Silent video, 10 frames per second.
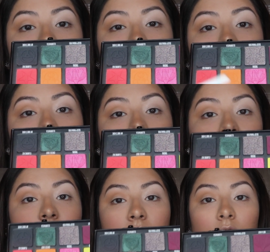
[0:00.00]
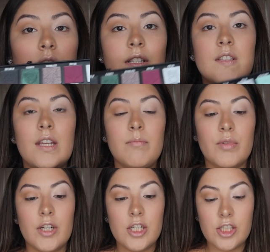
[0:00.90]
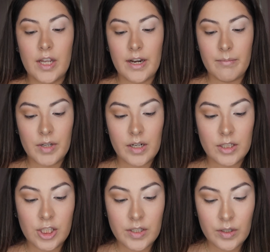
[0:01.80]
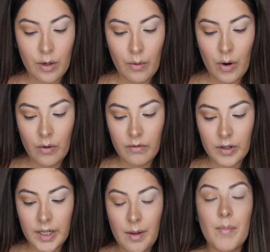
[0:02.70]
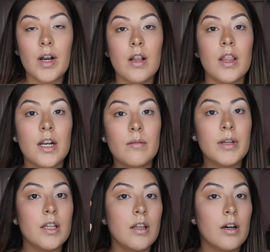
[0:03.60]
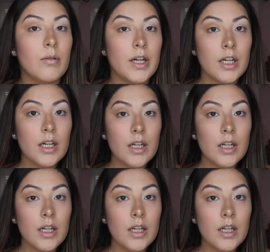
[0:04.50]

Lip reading: to it, and I'm just gonna use the same brush and I'm gonna just go over it but a little bit lower.